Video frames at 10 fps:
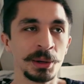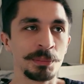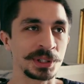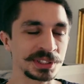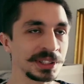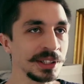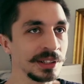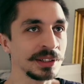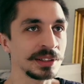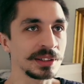But
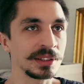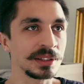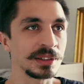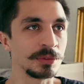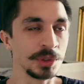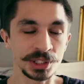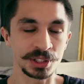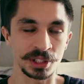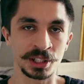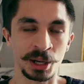still,
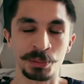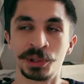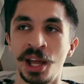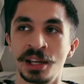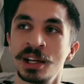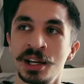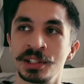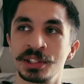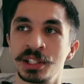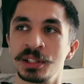recently I've been
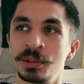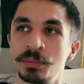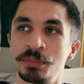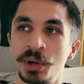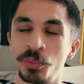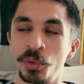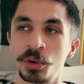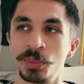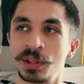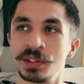analyzing my
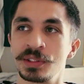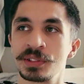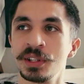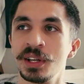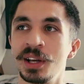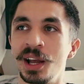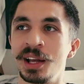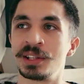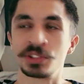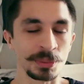work methods
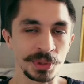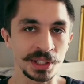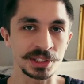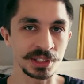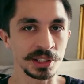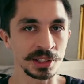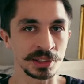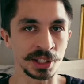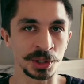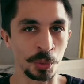and something still
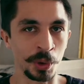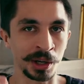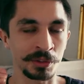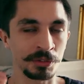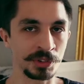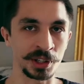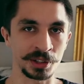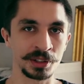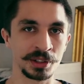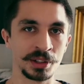didn't quite fit.
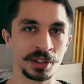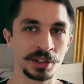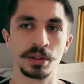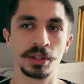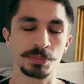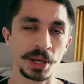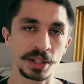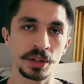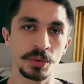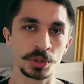This
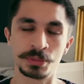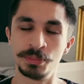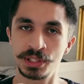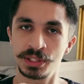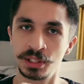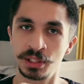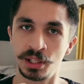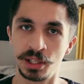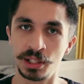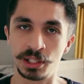method was missing
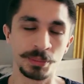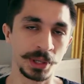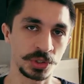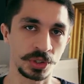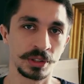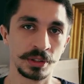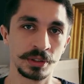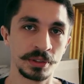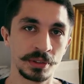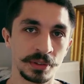a dimension.
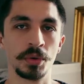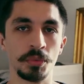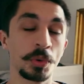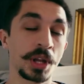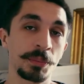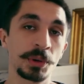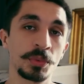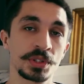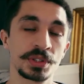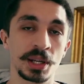What would happen
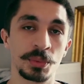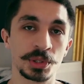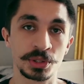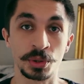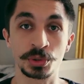was that I would start